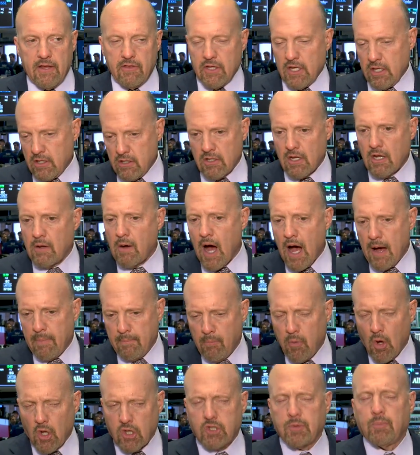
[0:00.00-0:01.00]
and the uh,
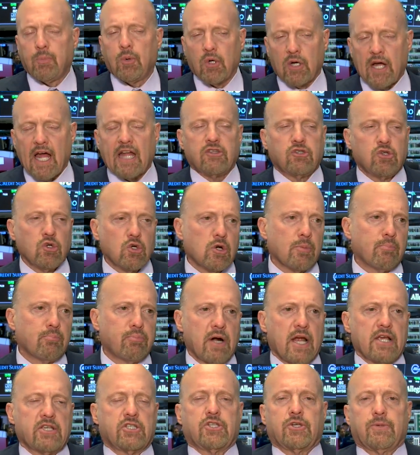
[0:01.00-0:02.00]
multiple got too
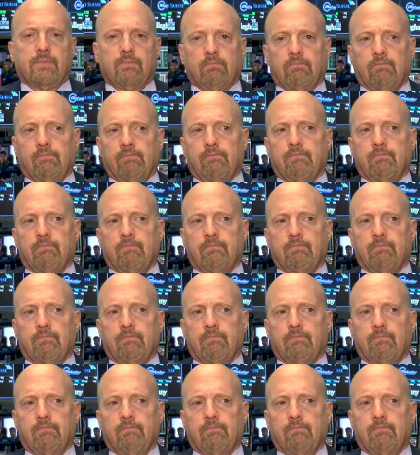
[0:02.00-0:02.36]
compressed. Hmm.